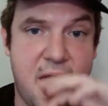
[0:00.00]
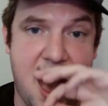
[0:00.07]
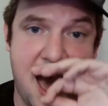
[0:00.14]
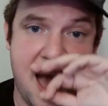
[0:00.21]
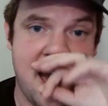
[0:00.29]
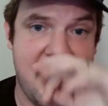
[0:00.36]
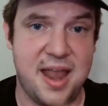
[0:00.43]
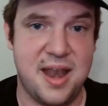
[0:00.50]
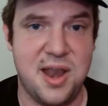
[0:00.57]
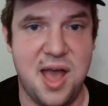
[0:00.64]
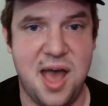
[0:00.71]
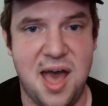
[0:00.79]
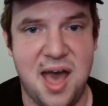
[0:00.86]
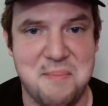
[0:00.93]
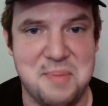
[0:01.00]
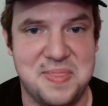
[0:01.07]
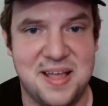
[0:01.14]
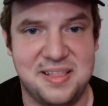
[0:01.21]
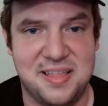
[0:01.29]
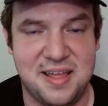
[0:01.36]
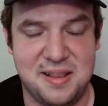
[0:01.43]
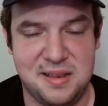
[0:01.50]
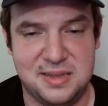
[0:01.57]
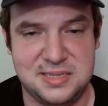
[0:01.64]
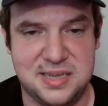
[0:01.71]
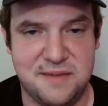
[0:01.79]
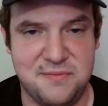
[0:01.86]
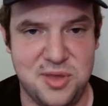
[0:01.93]
yeah, and I mean that
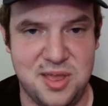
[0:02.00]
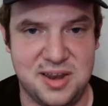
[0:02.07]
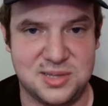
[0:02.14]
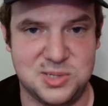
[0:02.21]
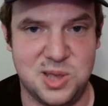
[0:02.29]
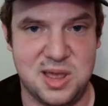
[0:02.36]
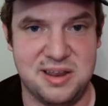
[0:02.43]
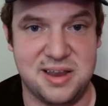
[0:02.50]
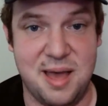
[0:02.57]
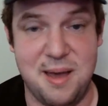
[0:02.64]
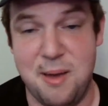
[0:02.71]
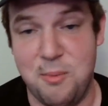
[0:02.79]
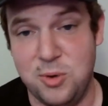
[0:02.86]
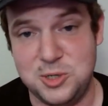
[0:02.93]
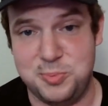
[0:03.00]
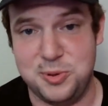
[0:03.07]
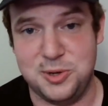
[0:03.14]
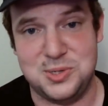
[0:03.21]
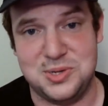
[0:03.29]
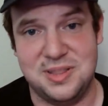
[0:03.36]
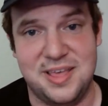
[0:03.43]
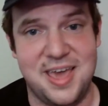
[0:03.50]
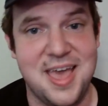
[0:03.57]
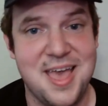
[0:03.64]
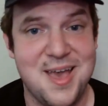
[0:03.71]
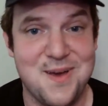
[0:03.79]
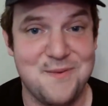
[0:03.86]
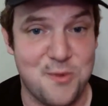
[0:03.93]
it's definitely an exciting time. I wish personally.
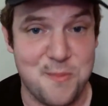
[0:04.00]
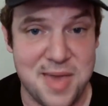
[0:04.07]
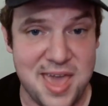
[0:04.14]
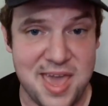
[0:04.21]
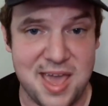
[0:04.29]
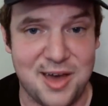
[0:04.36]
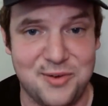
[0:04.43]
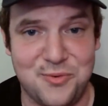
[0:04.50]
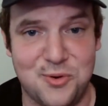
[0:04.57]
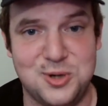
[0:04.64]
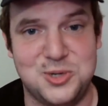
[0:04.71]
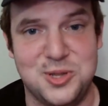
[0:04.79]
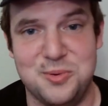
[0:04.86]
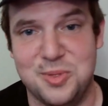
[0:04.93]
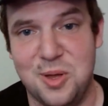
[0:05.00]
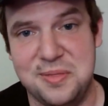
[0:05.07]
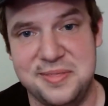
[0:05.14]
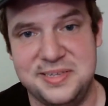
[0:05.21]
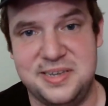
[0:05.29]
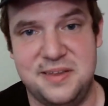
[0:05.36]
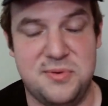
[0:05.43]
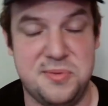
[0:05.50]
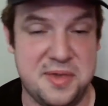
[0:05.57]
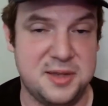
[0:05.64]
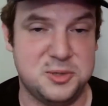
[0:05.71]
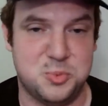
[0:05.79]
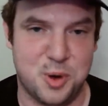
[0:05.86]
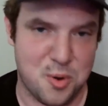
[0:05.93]
For me, unfortunately, with all these different
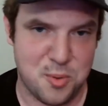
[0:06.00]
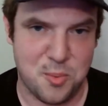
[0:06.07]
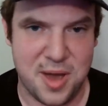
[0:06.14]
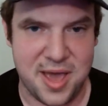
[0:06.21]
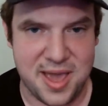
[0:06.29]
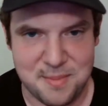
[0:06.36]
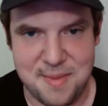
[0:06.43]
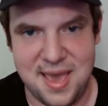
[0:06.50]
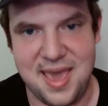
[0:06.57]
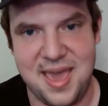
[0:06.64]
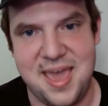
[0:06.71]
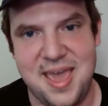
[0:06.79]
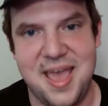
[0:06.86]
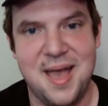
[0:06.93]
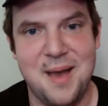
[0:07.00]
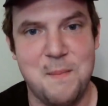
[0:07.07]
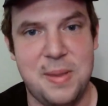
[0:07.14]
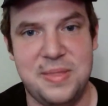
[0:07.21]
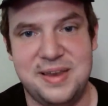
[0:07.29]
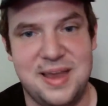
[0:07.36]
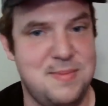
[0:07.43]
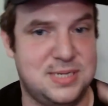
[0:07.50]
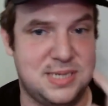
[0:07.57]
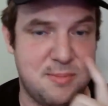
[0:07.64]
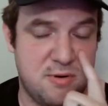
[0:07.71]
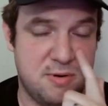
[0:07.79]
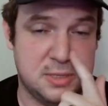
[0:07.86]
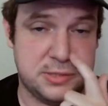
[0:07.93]
things, we're going away in May. By the time the
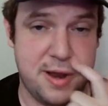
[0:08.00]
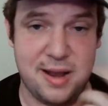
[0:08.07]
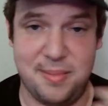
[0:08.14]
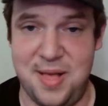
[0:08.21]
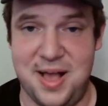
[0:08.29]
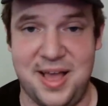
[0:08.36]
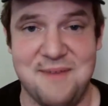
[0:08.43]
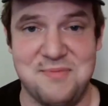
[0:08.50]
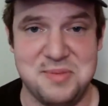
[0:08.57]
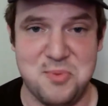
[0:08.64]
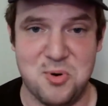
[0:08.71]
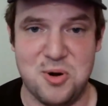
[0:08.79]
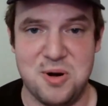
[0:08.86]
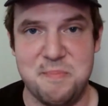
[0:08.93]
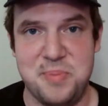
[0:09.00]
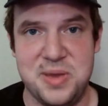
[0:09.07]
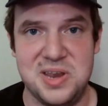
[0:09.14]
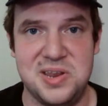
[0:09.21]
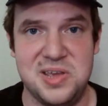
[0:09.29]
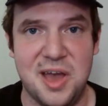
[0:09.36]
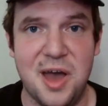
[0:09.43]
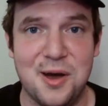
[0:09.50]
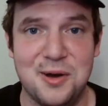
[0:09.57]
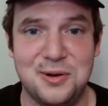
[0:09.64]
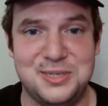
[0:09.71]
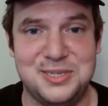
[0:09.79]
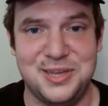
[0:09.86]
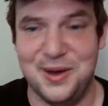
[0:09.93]
summer rolls around, I'm not going to have any more
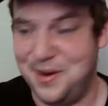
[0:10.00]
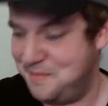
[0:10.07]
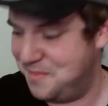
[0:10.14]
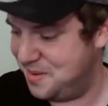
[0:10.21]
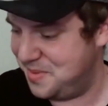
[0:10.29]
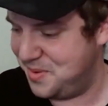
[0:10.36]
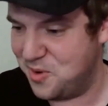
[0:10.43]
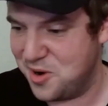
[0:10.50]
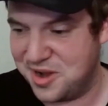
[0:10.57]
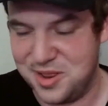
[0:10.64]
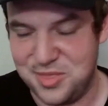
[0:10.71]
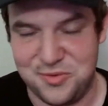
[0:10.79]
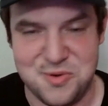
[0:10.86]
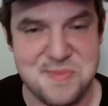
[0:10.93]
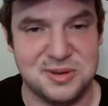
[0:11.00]
PTO, so I'm going to be working through